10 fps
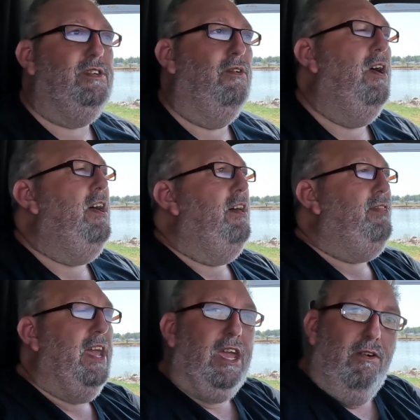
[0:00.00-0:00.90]
So
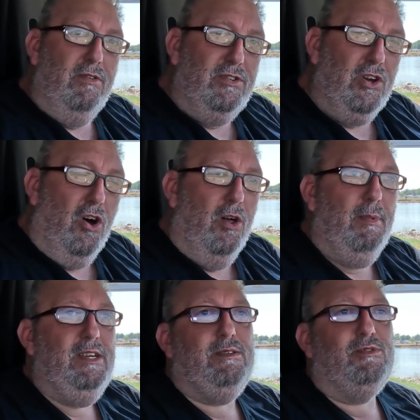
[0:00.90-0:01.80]
thank you to all
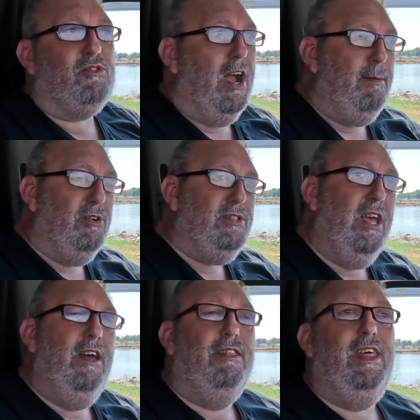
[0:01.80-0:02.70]
my subscribers.
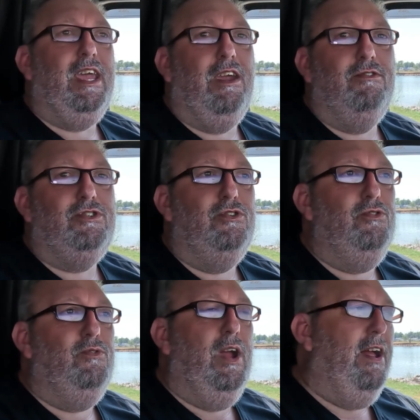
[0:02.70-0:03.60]
Thank you
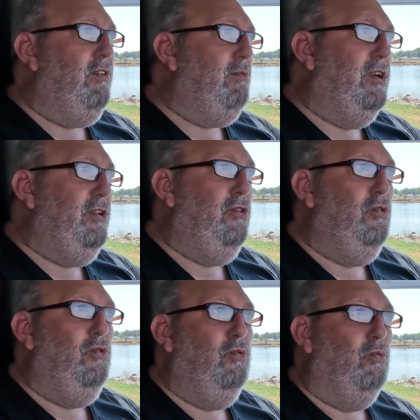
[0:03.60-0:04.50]
to everyone
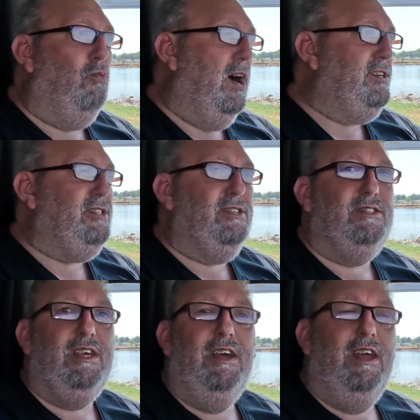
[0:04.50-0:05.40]
who
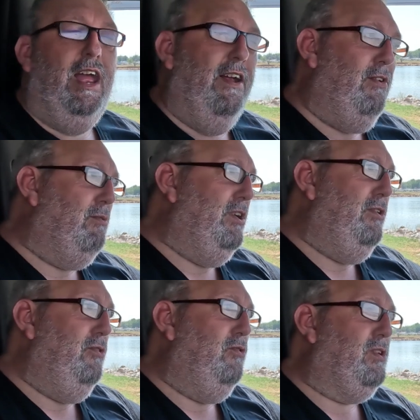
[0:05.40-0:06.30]
watches, everyone
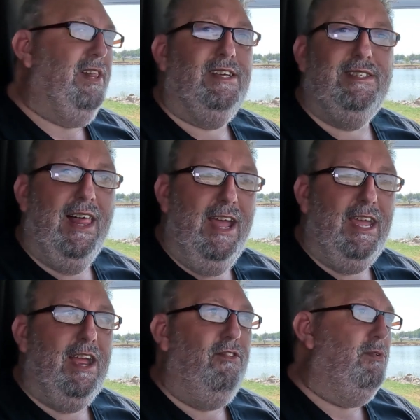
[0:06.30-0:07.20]
who clicks
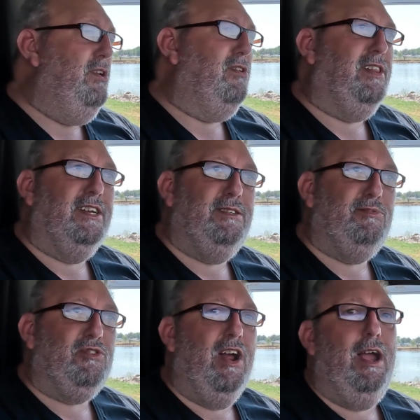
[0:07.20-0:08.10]
like, everyone who clicks
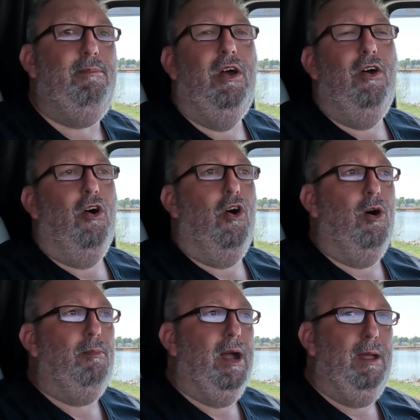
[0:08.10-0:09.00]
subscribe,
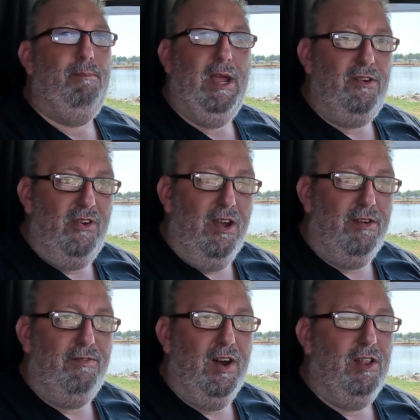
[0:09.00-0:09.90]
all my
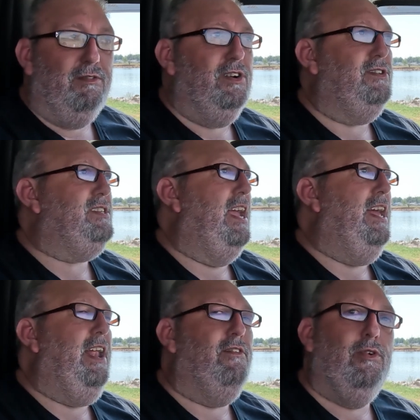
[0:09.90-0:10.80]
Patreon followers,
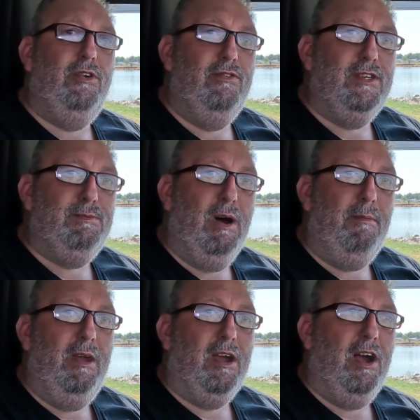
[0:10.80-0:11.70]
and everyone who has
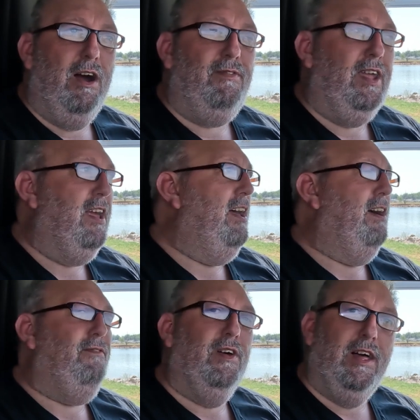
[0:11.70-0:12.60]
bought me a coffee.
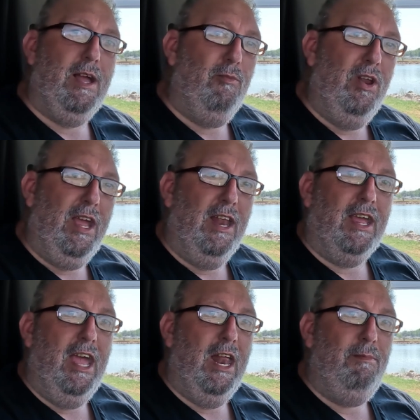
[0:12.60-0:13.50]
I feel like I'm winning an
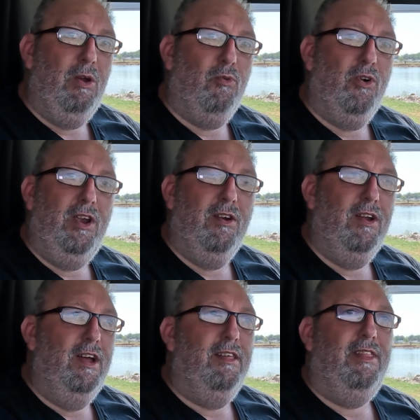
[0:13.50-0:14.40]
Academy Award
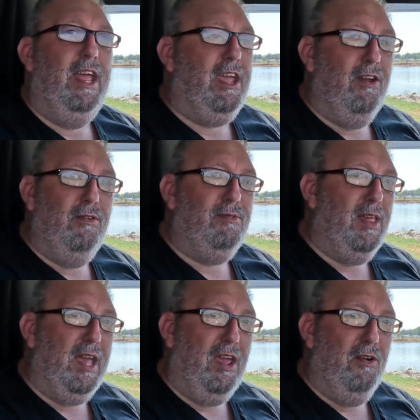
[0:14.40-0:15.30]
here. Thank you.
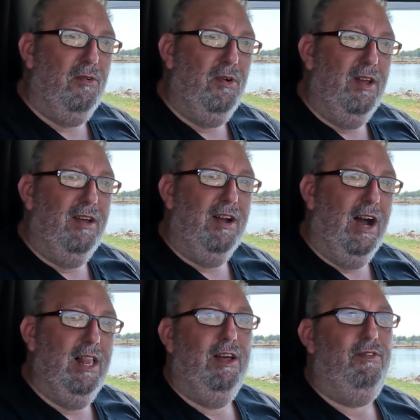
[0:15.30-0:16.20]
Thank you.
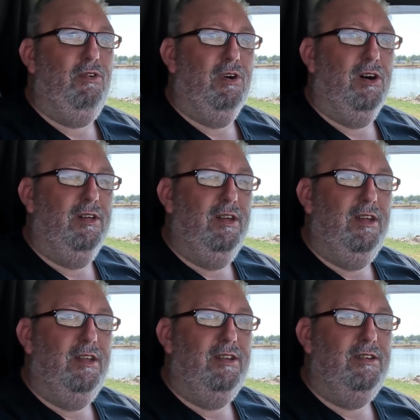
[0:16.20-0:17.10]
I love you all.
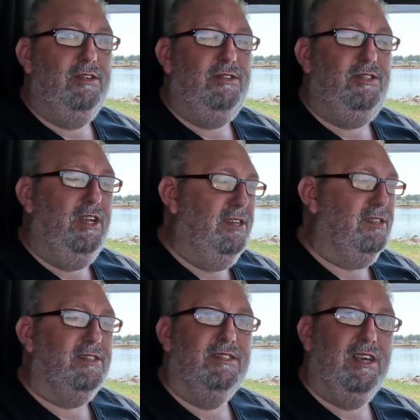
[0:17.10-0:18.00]

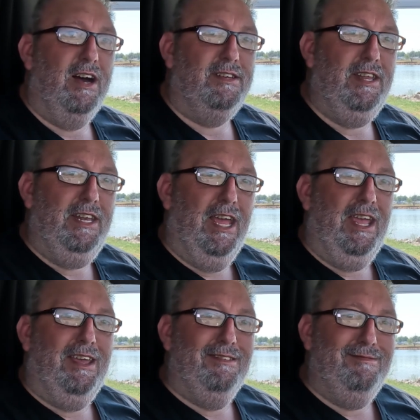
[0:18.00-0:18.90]
Jesus, it's hot today.